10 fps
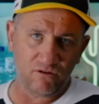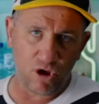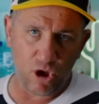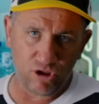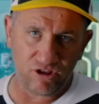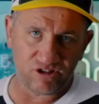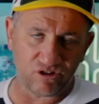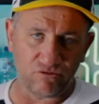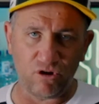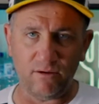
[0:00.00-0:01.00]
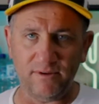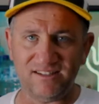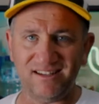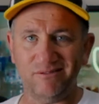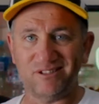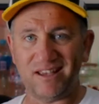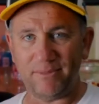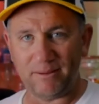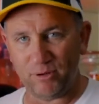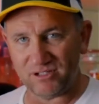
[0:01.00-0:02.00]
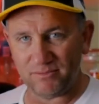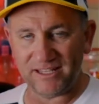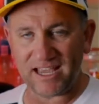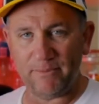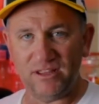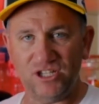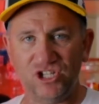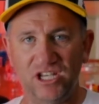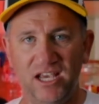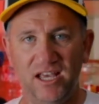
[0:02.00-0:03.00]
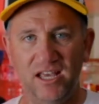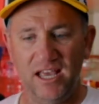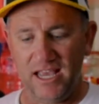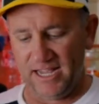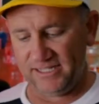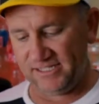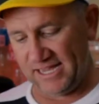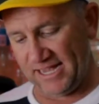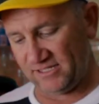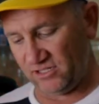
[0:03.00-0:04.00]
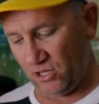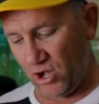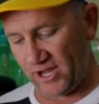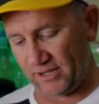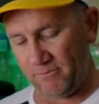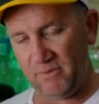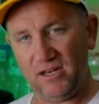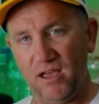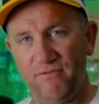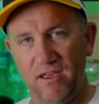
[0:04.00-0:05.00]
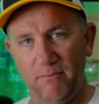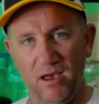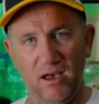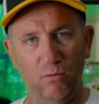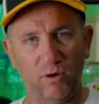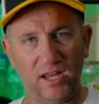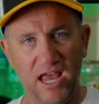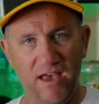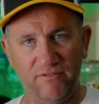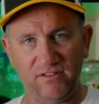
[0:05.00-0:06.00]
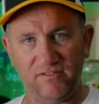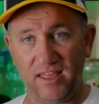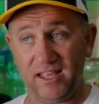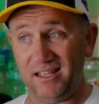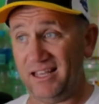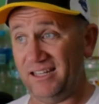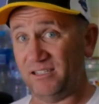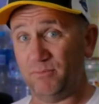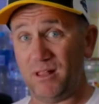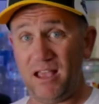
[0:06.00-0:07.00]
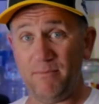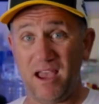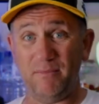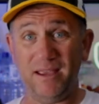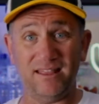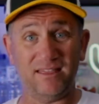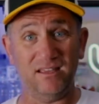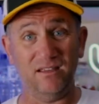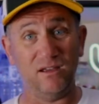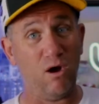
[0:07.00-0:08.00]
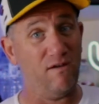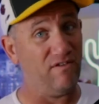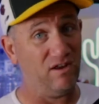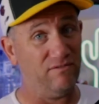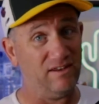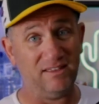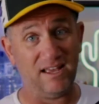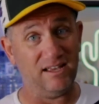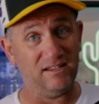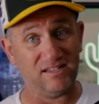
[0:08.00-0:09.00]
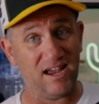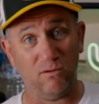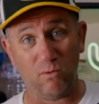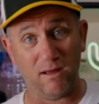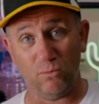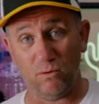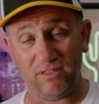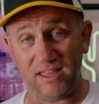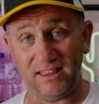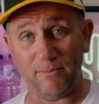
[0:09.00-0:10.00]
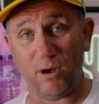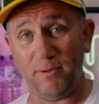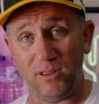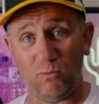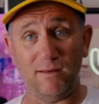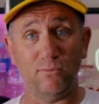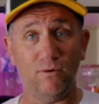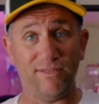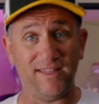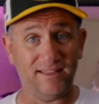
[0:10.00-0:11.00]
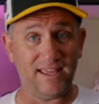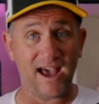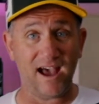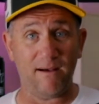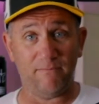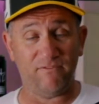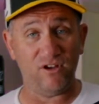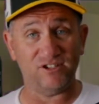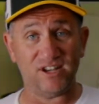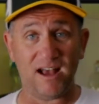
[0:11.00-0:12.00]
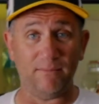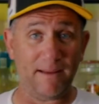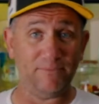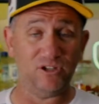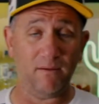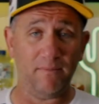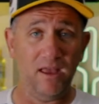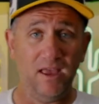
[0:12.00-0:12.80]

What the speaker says: heard the sort of rumors there was something possibly coming this year. It sounds like mid-November we're going to have a display maybe at the iPhone event. They say one more thing. That might be the one more thing, the first ARM laptop.